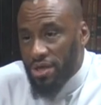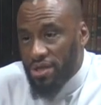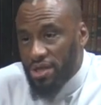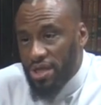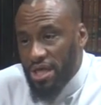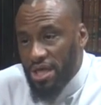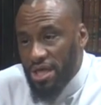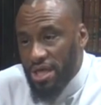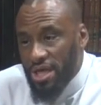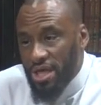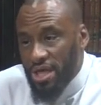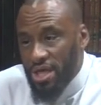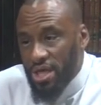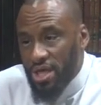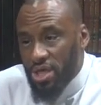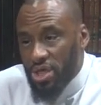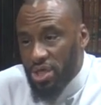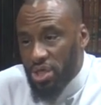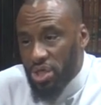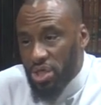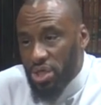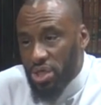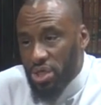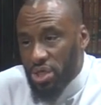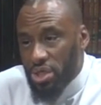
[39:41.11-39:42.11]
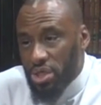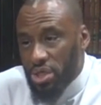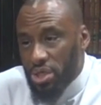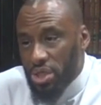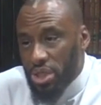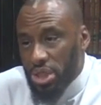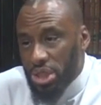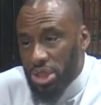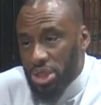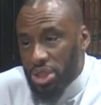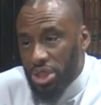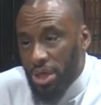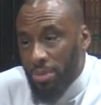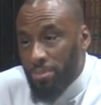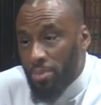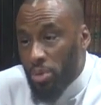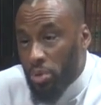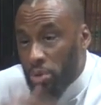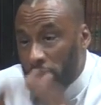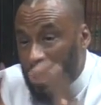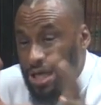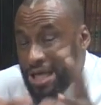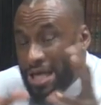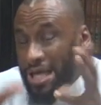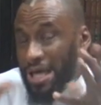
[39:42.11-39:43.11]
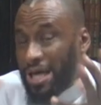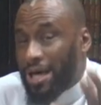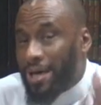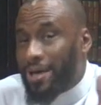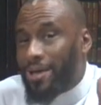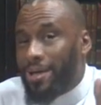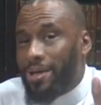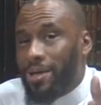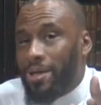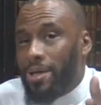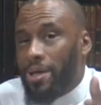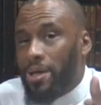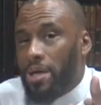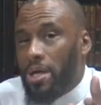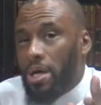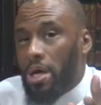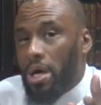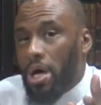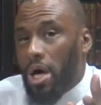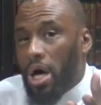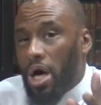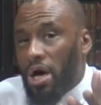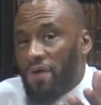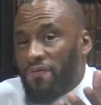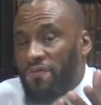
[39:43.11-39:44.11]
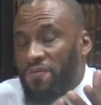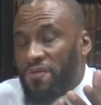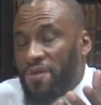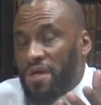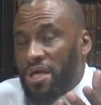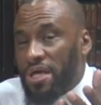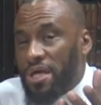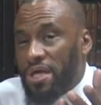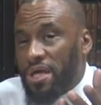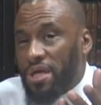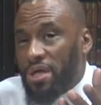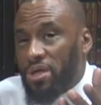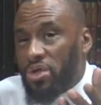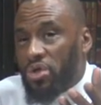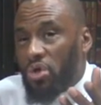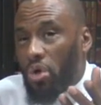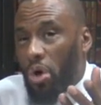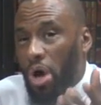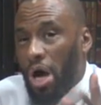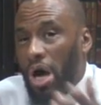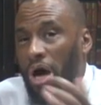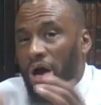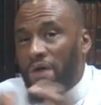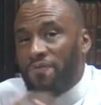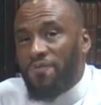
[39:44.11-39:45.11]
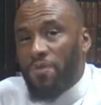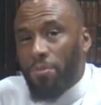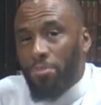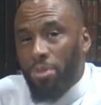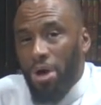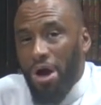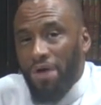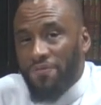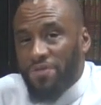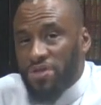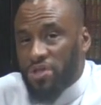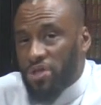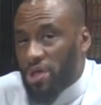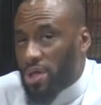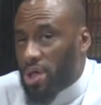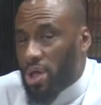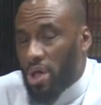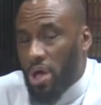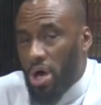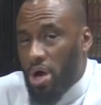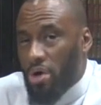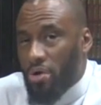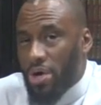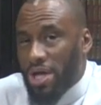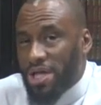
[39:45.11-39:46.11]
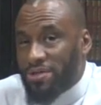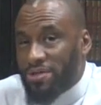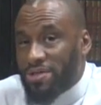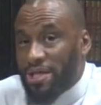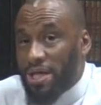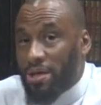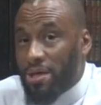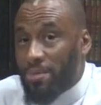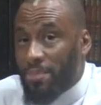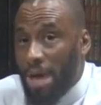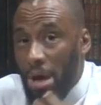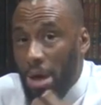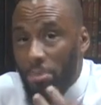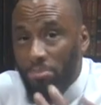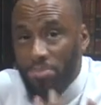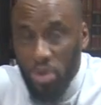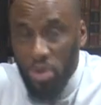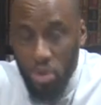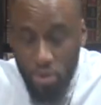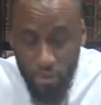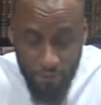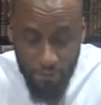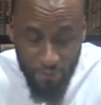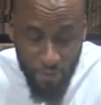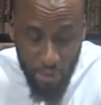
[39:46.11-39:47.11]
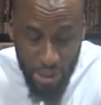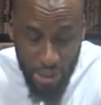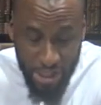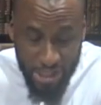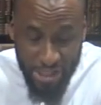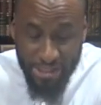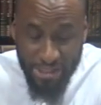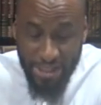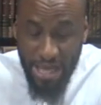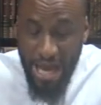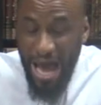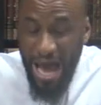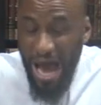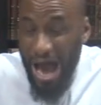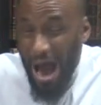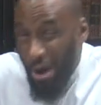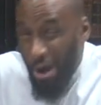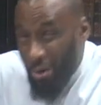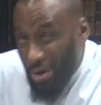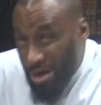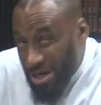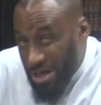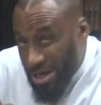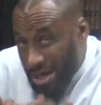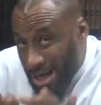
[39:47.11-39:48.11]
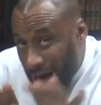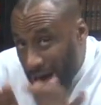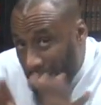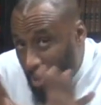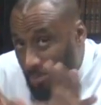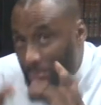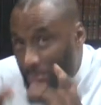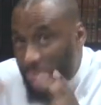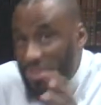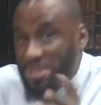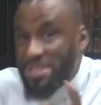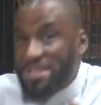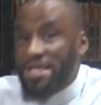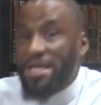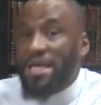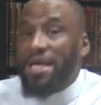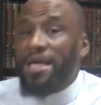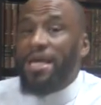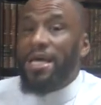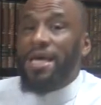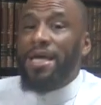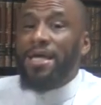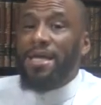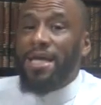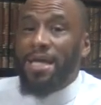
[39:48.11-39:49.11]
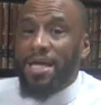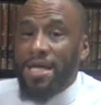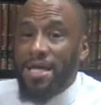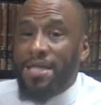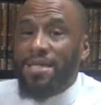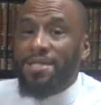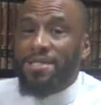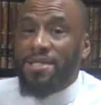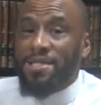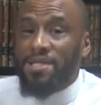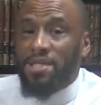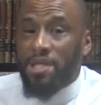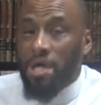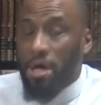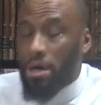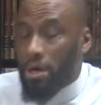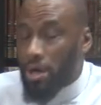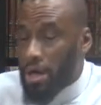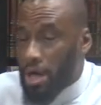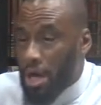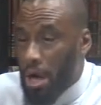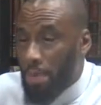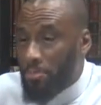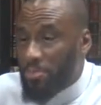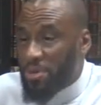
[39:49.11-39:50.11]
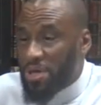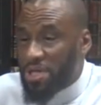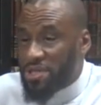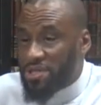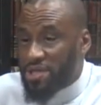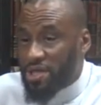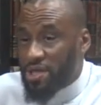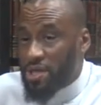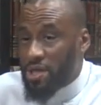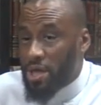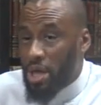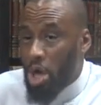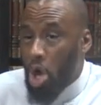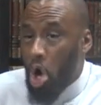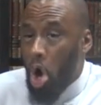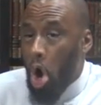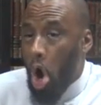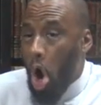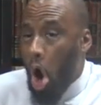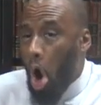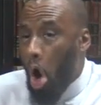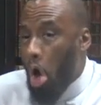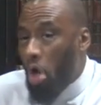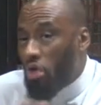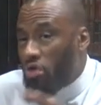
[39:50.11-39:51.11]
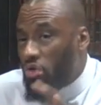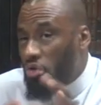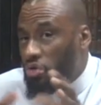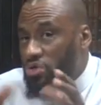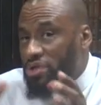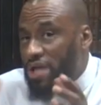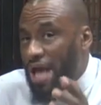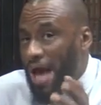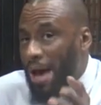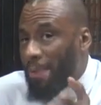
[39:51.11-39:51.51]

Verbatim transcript: the shamuliya of the dua of the Prophet wasallam. how beautiful it is, how encompassing it is. It's encompassing all those